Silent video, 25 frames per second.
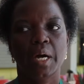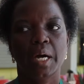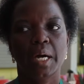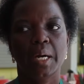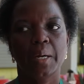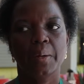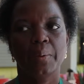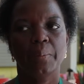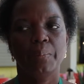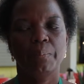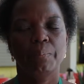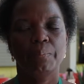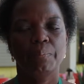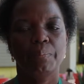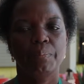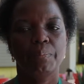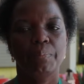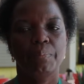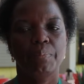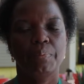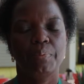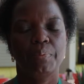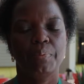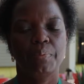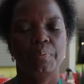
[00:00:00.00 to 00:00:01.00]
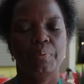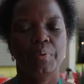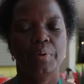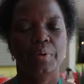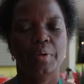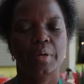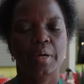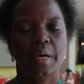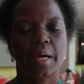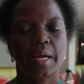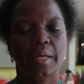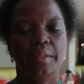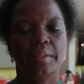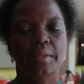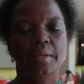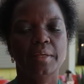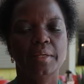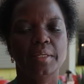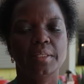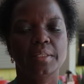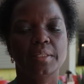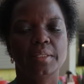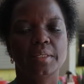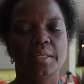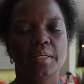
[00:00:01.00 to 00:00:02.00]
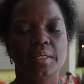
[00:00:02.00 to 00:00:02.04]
um, I think it,